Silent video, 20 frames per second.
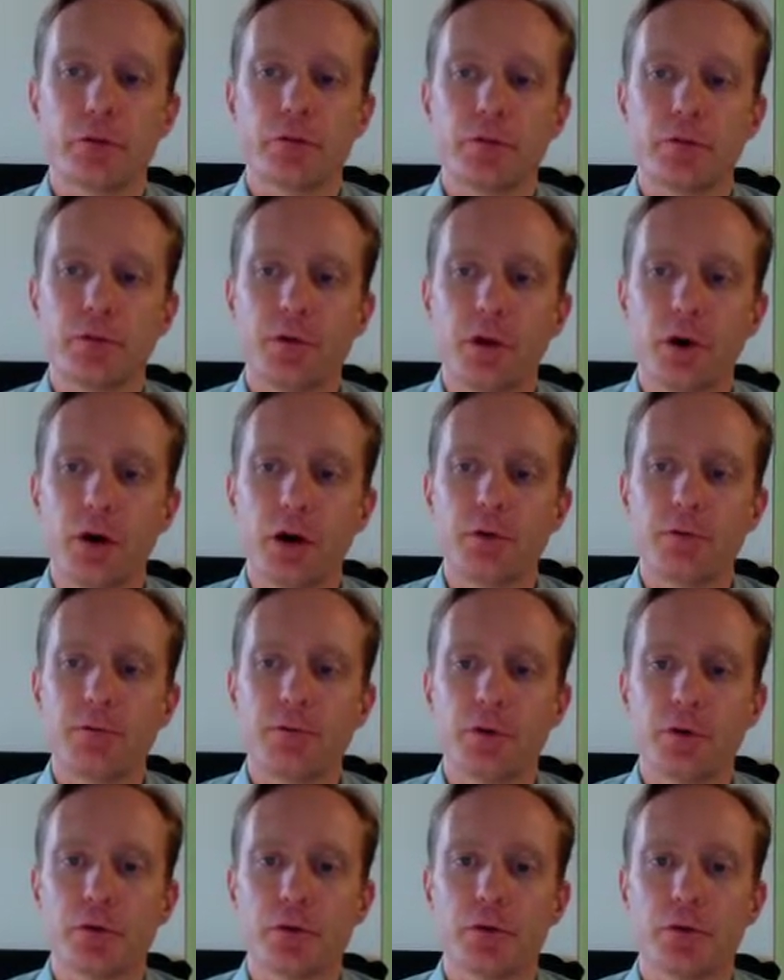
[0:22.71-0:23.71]
flawed
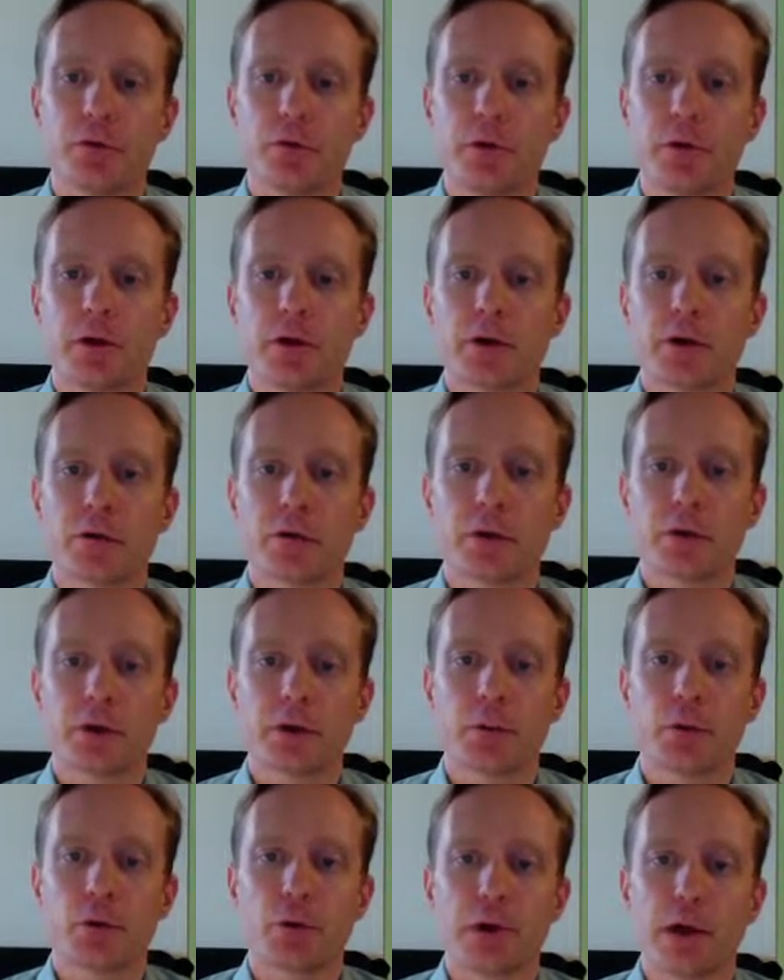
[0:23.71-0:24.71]
views
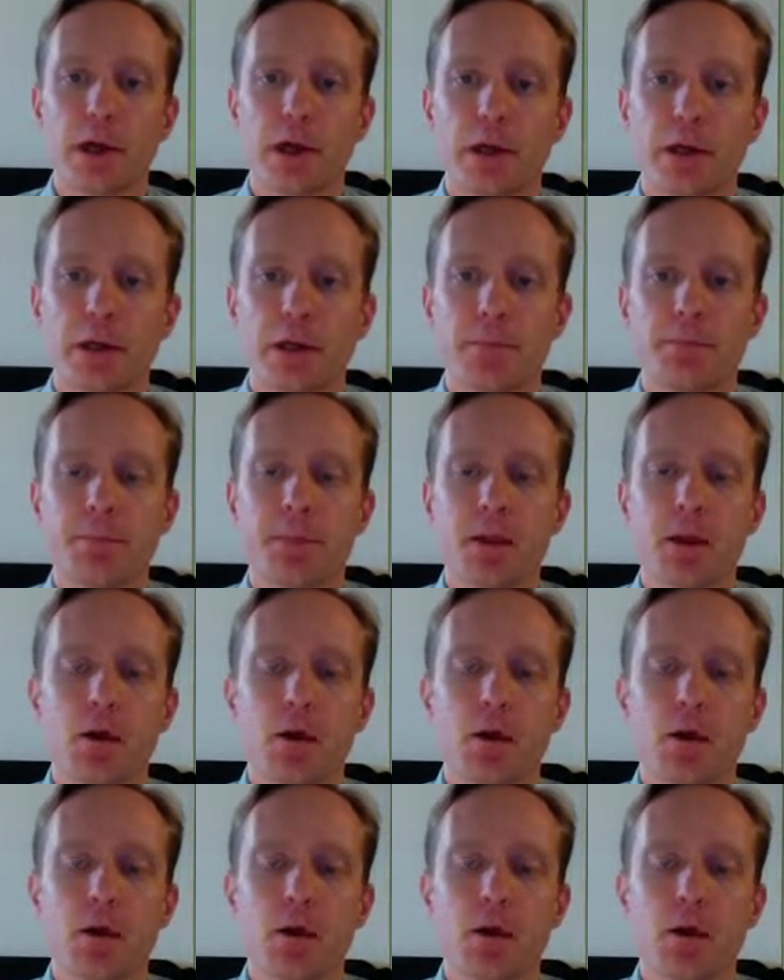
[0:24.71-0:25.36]
concerning morality,